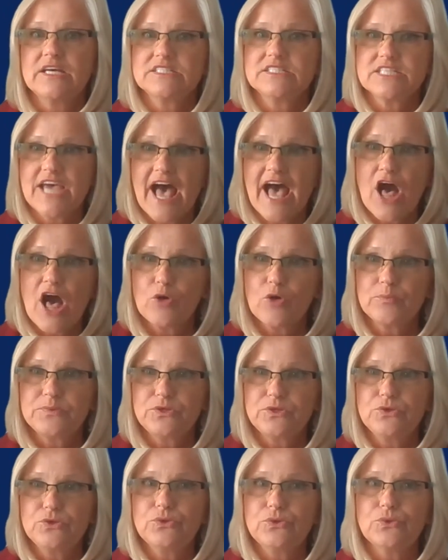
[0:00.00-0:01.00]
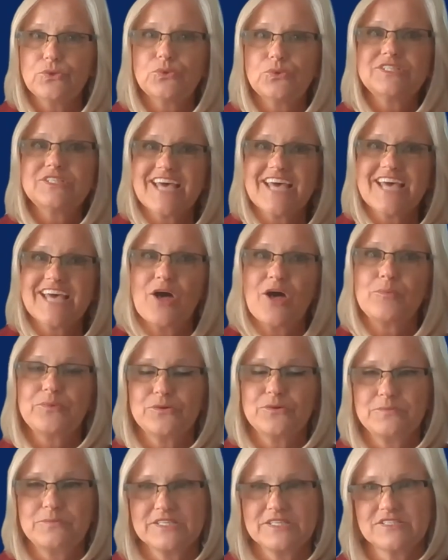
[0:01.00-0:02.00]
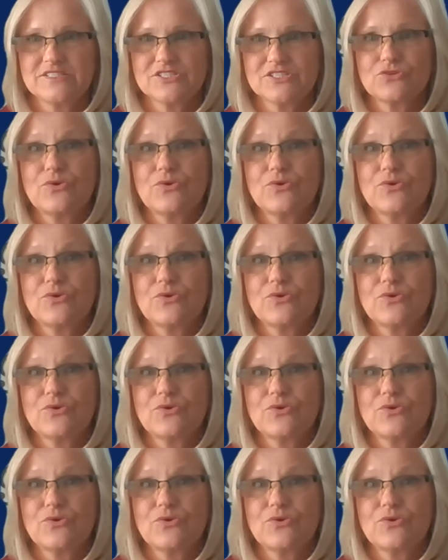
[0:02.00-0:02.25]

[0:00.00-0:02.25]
to help you to help your business